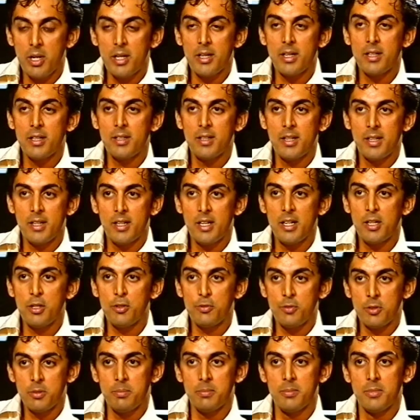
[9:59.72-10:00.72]
where I can get
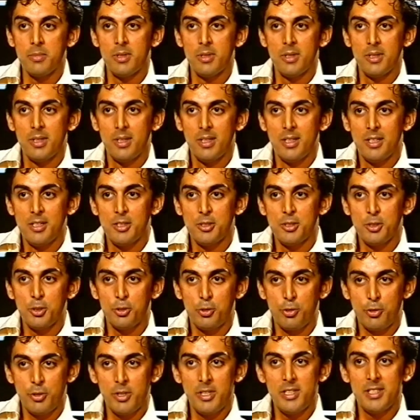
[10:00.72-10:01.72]
ahead of him.
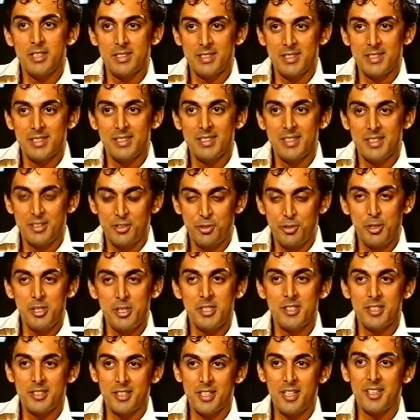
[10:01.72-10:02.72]
So three is
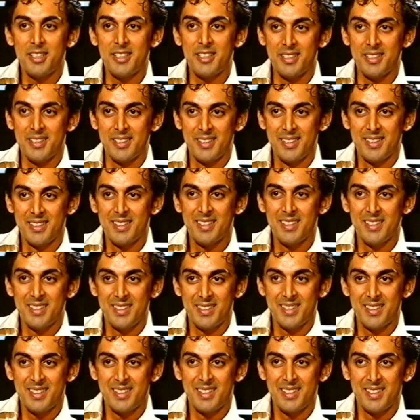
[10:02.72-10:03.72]
three is the target.
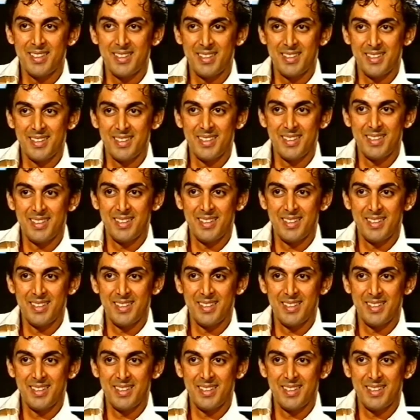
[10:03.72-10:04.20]
Somewhere or the other,